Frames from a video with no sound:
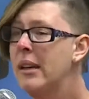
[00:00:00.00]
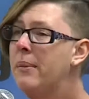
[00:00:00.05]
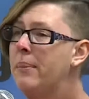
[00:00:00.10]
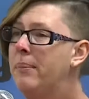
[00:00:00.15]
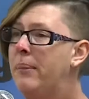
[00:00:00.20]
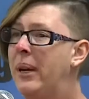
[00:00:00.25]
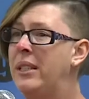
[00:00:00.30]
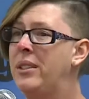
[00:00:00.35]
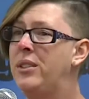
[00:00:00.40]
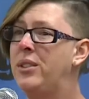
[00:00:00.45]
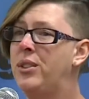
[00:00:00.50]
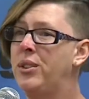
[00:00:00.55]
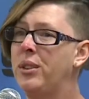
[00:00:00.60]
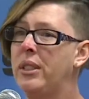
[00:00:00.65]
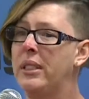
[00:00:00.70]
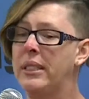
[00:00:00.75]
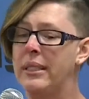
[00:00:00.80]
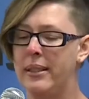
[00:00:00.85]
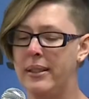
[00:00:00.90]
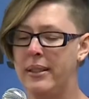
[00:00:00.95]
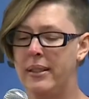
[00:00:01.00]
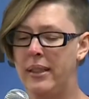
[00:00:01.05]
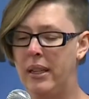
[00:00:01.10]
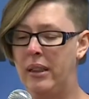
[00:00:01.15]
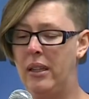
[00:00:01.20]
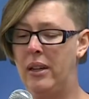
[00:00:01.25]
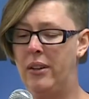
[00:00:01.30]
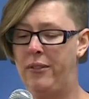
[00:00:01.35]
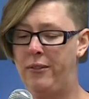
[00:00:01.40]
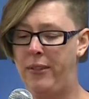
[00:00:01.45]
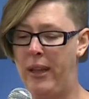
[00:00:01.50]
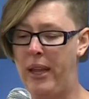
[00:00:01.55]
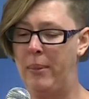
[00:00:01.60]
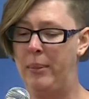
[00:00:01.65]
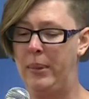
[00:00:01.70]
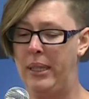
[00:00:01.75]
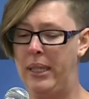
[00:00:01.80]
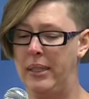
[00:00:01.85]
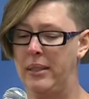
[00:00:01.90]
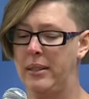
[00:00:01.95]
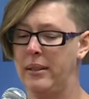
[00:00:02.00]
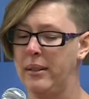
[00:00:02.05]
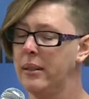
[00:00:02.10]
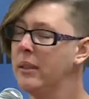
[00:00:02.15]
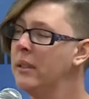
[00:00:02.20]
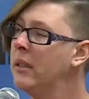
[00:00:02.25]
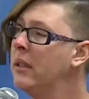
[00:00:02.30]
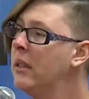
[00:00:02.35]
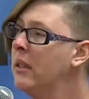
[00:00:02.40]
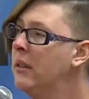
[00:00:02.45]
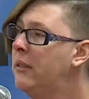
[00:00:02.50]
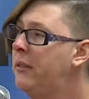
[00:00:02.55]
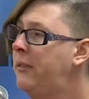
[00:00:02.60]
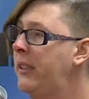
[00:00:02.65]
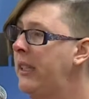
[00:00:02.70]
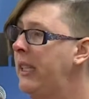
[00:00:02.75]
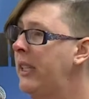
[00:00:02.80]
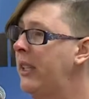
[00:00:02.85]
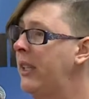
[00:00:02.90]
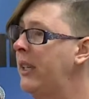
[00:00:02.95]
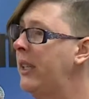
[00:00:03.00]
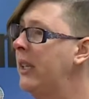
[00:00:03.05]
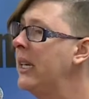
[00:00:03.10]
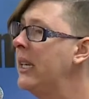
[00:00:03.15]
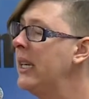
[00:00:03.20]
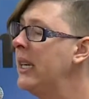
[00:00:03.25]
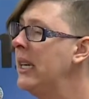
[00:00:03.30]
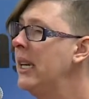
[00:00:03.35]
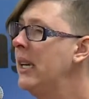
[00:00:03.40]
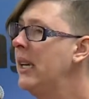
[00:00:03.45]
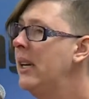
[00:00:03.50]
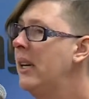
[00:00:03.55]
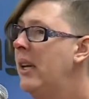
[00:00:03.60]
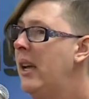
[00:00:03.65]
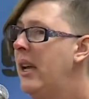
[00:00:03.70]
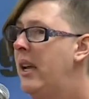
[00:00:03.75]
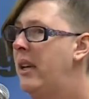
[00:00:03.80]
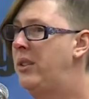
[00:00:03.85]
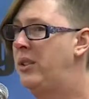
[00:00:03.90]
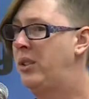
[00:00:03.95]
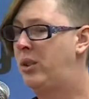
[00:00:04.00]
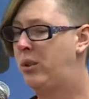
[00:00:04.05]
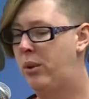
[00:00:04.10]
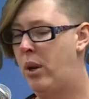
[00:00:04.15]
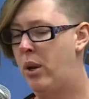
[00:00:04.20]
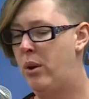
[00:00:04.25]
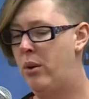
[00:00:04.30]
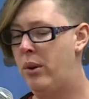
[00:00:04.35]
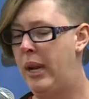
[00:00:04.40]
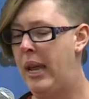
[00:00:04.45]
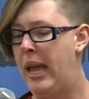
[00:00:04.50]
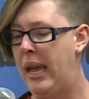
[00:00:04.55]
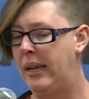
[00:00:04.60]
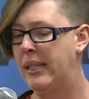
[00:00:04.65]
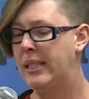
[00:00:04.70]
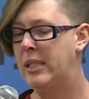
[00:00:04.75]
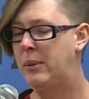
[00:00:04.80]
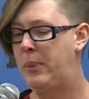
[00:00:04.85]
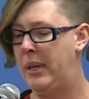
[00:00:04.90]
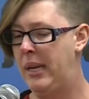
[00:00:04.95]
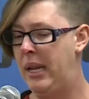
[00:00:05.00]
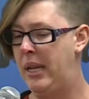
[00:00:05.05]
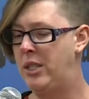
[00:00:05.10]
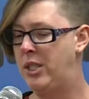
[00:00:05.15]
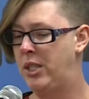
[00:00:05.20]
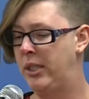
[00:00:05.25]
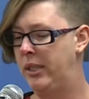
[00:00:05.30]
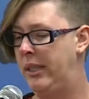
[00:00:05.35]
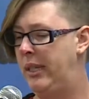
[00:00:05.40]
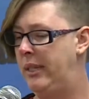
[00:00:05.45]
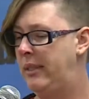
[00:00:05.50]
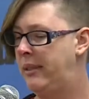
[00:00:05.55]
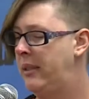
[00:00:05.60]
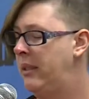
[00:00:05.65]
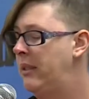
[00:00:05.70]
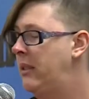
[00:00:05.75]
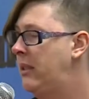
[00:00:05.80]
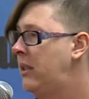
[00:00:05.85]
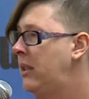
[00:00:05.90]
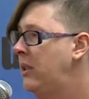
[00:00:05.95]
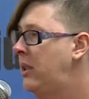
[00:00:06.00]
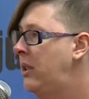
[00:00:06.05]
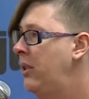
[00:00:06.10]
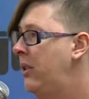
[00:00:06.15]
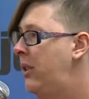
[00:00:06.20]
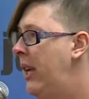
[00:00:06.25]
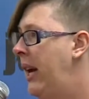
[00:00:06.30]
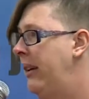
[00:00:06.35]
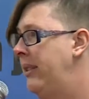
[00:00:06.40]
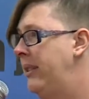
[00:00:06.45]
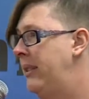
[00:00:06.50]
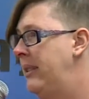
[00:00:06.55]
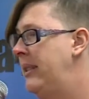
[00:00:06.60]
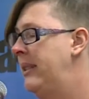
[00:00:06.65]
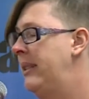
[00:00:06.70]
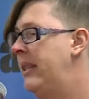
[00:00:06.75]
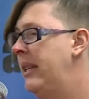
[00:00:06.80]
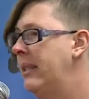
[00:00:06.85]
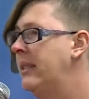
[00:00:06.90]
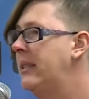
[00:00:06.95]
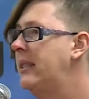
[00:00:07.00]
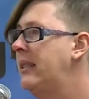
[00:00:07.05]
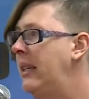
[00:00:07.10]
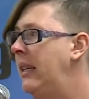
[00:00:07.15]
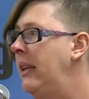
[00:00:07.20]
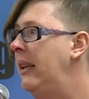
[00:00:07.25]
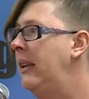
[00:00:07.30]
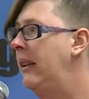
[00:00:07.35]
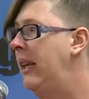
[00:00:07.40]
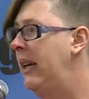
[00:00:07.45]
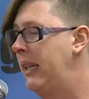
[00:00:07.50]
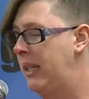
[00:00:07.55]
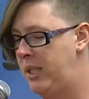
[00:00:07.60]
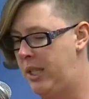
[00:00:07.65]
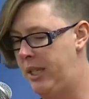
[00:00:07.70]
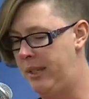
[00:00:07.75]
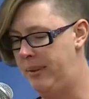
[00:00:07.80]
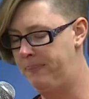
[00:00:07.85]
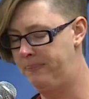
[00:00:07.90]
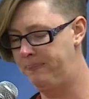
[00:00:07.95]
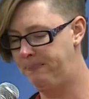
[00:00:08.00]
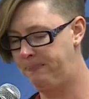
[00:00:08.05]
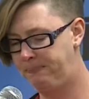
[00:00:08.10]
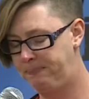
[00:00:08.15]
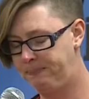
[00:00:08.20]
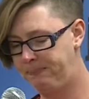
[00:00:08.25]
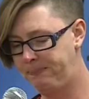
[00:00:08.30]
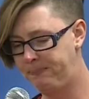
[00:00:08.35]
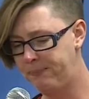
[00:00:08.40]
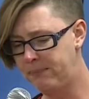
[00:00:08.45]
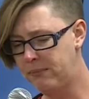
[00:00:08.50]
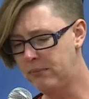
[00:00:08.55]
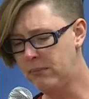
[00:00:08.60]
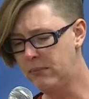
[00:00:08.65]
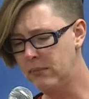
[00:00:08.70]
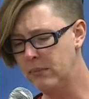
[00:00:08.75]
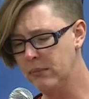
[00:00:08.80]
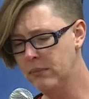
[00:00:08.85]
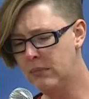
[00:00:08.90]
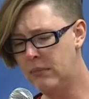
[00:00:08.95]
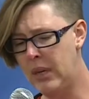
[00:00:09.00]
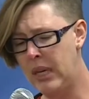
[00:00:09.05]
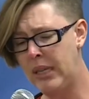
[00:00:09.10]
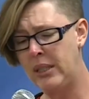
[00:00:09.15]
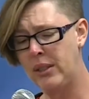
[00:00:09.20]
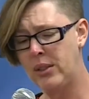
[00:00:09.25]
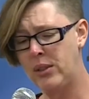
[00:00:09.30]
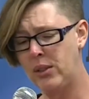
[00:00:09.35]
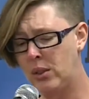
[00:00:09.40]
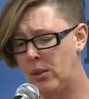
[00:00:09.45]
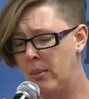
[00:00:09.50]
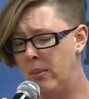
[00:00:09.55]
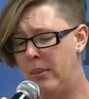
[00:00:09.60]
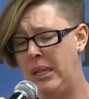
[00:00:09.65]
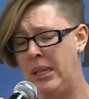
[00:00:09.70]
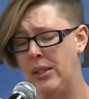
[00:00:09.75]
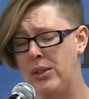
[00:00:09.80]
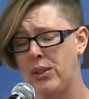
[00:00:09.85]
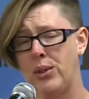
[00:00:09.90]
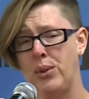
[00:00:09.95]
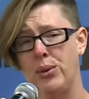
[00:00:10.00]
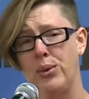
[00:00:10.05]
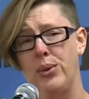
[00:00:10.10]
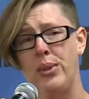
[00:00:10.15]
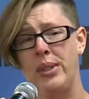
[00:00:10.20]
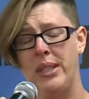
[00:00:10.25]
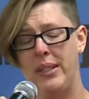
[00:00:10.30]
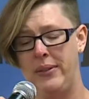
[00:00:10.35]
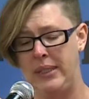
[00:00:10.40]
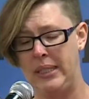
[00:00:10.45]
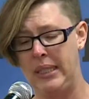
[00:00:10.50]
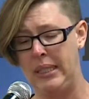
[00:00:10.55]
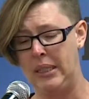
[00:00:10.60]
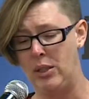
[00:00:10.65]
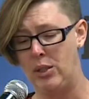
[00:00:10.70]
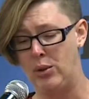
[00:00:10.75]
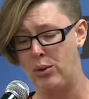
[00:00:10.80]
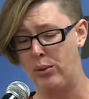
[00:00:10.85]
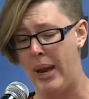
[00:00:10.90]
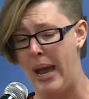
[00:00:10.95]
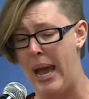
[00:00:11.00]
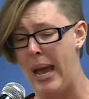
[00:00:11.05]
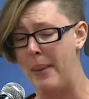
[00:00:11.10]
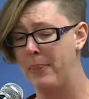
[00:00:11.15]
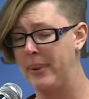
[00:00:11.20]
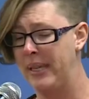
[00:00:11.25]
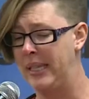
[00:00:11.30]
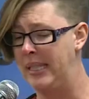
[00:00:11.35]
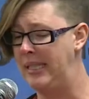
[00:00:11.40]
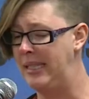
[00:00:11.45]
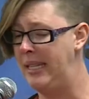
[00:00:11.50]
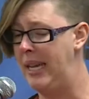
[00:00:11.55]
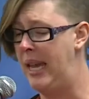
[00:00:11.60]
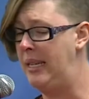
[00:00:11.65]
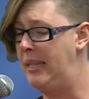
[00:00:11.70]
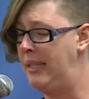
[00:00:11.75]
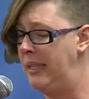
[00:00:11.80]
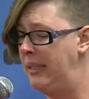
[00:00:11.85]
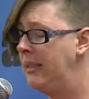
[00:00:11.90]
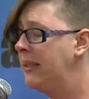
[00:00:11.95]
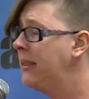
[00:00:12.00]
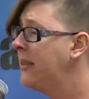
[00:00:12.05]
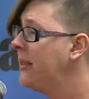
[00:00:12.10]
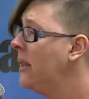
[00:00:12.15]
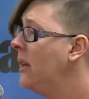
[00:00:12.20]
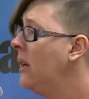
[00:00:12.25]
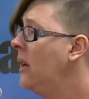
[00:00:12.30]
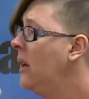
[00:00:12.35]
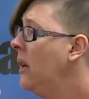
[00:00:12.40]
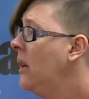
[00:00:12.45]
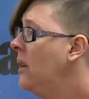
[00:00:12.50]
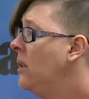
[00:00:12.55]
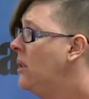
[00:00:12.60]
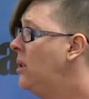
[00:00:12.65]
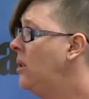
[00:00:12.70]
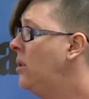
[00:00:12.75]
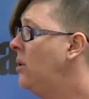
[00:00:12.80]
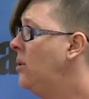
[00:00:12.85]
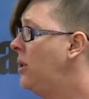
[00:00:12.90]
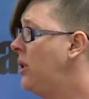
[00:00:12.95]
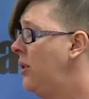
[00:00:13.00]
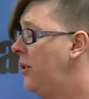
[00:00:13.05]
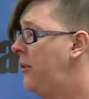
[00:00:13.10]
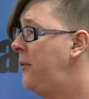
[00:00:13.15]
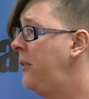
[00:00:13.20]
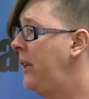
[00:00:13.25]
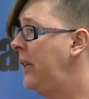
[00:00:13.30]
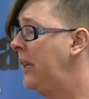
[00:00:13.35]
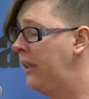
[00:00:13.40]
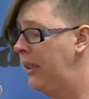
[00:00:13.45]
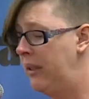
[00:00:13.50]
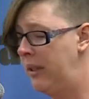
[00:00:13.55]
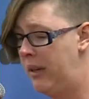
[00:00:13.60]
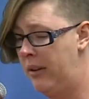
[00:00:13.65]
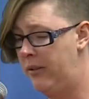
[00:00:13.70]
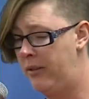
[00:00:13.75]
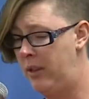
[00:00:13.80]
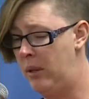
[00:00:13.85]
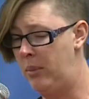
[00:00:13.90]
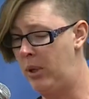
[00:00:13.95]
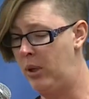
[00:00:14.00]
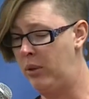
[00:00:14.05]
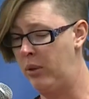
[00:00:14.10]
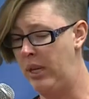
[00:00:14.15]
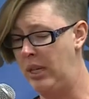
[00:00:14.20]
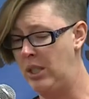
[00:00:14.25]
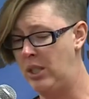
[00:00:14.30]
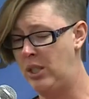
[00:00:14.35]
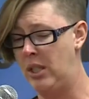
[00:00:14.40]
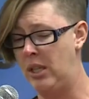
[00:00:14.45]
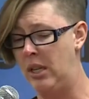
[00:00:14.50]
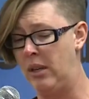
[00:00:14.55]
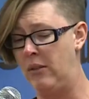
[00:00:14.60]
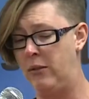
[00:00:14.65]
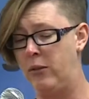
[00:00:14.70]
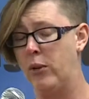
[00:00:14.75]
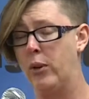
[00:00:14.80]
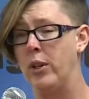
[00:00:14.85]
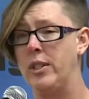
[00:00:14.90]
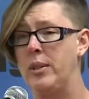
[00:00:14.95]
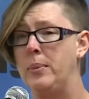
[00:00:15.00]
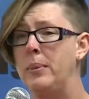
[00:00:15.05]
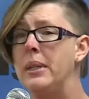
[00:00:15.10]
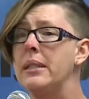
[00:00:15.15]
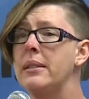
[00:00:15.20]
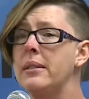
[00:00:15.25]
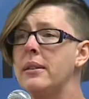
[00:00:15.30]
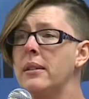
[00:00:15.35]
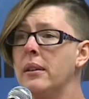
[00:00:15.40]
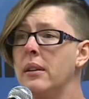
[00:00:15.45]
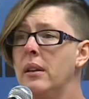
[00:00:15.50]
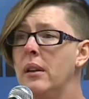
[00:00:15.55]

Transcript: My students and their families' fear has grown exponentially since the 2016 election. Many schools have seen a drop in attendance due to fear of immigration enforcement,